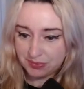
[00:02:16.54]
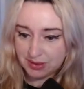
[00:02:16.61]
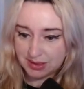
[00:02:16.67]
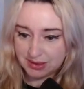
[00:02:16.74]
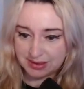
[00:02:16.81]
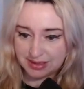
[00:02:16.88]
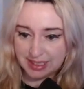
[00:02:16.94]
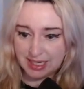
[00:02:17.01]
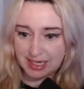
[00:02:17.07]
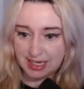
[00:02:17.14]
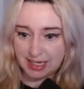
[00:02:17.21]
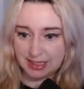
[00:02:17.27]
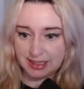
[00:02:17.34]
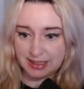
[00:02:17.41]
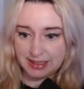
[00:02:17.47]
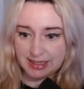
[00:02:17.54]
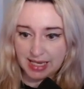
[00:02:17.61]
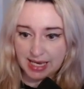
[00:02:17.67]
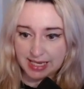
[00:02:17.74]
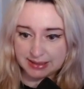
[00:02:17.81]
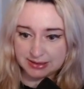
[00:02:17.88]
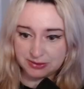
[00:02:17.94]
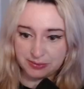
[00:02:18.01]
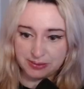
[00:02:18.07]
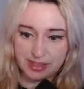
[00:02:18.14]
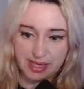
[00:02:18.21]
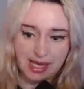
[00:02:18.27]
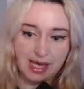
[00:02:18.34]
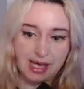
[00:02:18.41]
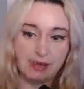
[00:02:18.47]
Then, next we
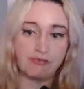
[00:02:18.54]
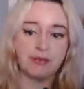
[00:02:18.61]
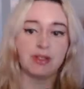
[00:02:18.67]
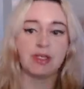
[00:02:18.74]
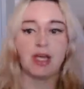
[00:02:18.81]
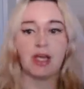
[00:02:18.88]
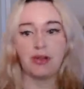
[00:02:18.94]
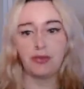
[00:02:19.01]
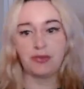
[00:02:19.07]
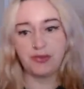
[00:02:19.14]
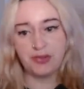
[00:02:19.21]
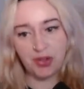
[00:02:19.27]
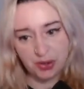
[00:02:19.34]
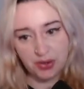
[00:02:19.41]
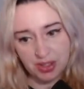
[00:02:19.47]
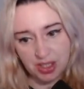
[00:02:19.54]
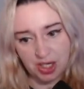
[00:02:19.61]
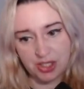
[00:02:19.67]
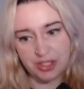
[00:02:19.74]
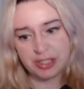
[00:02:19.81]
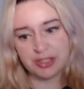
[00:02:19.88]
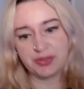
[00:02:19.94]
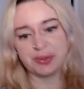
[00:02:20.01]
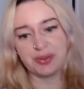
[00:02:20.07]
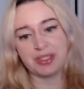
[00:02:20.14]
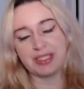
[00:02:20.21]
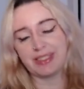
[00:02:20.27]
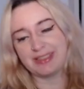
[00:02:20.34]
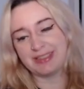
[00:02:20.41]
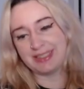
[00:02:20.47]
have Dungar
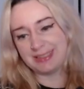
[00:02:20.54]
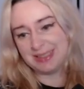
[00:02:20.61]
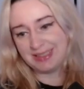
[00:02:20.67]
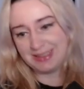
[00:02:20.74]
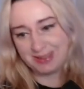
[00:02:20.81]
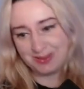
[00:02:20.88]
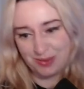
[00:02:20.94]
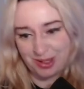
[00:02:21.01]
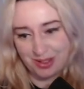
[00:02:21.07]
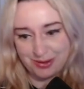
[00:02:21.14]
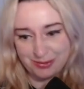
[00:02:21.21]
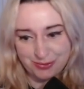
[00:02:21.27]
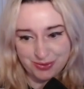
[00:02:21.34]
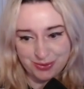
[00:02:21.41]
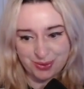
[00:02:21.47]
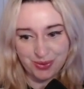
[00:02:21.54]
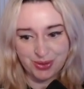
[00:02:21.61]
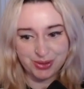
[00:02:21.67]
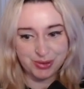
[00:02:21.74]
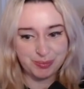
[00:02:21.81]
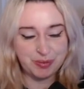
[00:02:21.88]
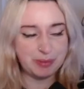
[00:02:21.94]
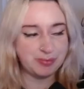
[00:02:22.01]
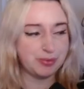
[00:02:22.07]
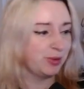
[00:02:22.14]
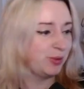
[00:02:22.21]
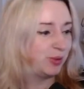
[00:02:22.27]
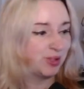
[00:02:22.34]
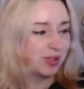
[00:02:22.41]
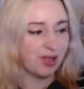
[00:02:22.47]
Druid. This is the one for all you people
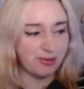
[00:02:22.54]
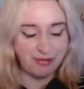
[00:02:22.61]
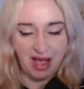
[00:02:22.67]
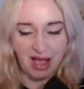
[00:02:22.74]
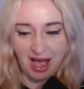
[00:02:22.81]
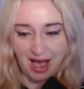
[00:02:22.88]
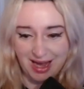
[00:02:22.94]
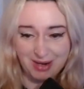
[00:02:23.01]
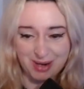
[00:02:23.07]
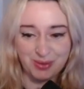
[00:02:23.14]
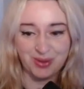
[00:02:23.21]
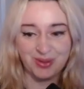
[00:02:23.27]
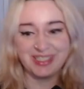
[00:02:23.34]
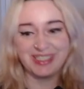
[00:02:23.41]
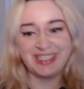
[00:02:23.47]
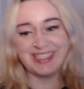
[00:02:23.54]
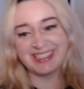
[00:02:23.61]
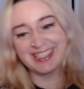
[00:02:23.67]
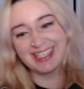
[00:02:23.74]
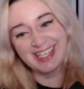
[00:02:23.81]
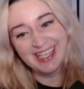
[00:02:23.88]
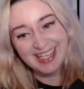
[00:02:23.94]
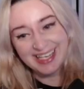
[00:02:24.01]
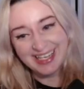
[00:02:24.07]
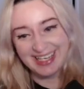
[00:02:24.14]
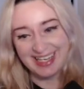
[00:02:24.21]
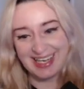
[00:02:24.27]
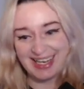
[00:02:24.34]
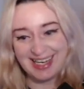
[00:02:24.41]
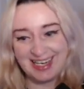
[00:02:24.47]
who love high rolling.
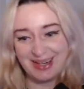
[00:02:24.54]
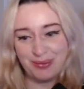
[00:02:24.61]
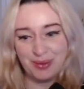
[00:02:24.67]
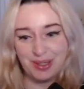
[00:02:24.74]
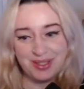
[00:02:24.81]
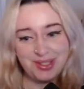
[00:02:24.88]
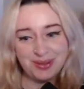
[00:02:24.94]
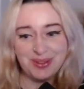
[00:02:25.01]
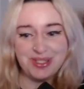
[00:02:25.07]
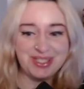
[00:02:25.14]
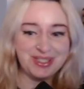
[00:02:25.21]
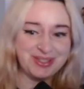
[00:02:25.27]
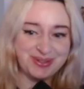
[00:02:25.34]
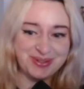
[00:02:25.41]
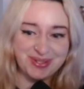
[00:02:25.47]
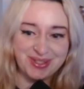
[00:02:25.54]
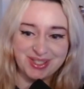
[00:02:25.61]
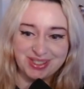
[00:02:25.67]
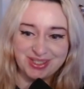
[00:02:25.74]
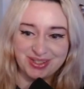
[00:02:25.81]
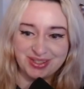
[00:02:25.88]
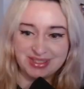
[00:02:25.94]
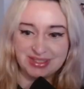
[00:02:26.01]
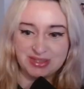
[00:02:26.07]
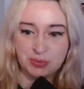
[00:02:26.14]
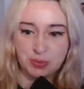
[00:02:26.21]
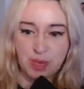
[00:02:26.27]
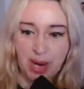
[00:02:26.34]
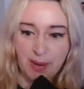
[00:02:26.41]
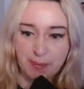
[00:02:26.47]
What you want to do early on is
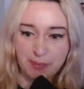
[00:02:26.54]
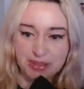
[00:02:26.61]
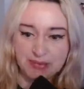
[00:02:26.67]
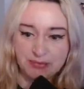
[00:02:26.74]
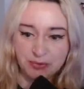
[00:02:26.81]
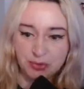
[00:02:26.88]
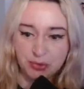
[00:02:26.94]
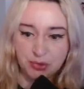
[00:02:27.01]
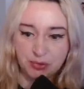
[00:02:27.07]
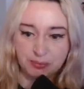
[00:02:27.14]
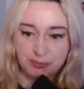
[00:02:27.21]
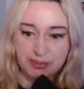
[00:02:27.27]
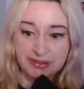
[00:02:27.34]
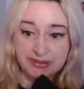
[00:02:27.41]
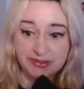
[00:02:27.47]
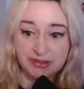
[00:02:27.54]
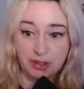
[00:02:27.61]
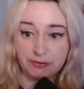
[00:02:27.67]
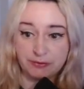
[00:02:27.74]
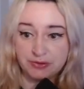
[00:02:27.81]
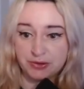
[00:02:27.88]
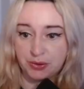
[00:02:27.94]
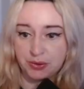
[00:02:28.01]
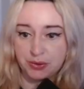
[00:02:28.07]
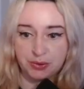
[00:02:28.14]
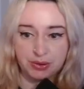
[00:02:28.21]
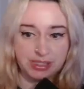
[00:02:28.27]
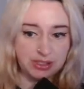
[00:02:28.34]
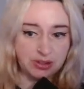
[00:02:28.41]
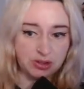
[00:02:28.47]
ramp into your big stuff. So
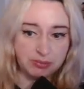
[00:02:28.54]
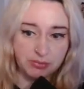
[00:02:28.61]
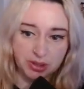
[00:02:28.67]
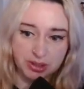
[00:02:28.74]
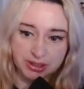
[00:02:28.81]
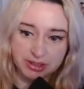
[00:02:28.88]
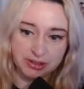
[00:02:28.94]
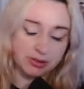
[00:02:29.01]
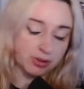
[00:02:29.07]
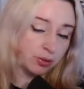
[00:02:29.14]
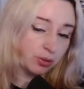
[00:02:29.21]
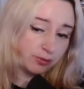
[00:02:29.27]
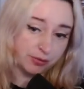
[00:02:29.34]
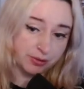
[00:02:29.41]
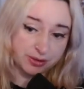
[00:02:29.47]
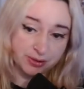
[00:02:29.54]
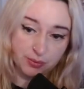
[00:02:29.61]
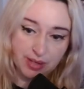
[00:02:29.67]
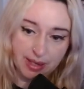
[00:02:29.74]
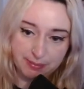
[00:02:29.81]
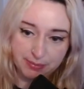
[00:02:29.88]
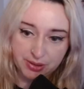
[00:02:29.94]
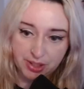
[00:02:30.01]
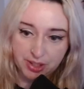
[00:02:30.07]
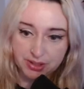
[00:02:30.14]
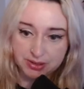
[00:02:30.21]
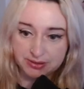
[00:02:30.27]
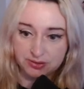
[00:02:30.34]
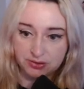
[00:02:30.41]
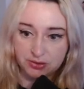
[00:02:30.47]
in your mulligan, look for the ramp
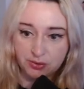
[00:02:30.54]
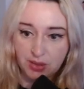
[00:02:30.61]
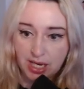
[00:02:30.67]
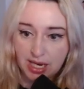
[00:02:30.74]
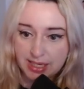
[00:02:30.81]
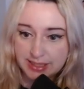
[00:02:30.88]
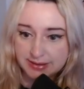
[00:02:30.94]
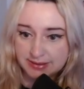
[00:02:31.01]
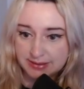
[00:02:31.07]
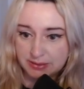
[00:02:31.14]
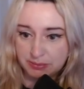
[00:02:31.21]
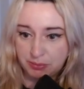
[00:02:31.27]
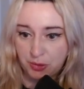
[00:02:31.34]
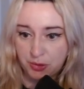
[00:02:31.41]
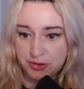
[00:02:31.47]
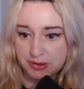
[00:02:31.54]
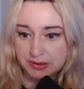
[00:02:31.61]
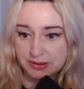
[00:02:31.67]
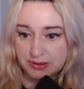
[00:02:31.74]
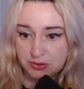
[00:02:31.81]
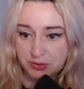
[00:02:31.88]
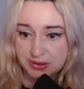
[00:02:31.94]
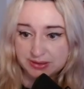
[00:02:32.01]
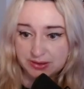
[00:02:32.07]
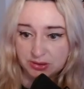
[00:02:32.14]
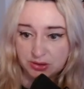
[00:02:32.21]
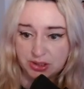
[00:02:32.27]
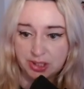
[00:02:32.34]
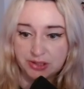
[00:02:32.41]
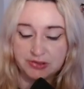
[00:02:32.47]
cards. New Heights is important. Crystal
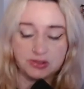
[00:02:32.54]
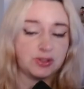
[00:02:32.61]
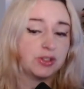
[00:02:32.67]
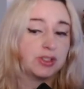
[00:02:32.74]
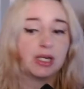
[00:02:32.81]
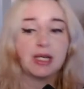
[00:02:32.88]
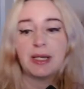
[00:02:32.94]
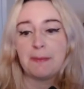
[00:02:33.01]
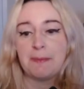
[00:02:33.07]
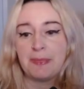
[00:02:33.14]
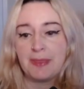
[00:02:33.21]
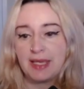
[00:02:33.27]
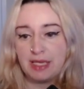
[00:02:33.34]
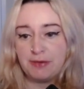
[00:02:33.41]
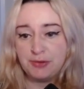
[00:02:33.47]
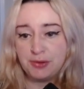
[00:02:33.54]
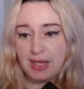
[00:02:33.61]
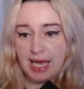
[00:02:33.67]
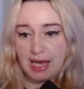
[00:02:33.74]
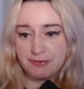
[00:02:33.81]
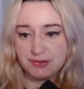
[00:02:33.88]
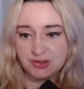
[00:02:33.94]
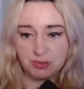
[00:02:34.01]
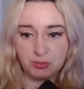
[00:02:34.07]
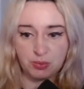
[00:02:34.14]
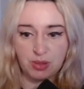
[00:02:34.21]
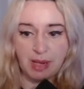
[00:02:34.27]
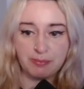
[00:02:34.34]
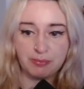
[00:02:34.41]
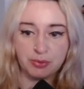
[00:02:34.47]
Cluster. If you have some
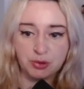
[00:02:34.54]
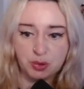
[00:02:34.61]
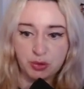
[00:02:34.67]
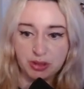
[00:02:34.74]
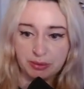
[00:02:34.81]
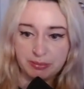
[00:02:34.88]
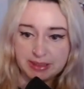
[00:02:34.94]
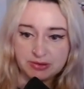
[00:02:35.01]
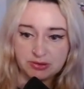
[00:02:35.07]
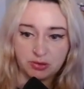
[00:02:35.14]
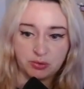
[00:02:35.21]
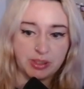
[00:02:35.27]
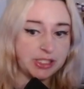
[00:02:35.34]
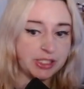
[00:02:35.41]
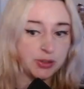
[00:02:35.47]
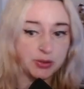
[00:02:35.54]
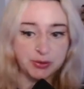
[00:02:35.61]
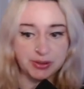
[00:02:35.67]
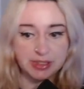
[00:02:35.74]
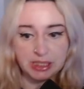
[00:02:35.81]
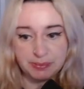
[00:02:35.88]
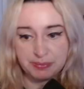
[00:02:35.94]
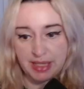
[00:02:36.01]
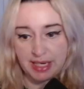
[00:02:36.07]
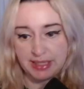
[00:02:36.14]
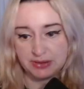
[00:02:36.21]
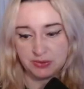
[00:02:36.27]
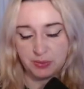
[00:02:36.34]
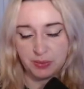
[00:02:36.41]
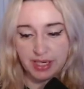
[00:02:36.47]
ramp or trail mix already, you could keep that
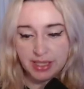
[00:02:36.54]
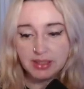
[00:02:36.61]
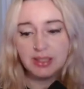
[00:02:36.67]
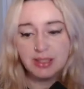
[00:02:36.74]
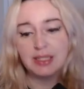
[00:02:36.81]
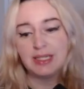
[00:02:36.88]
as well.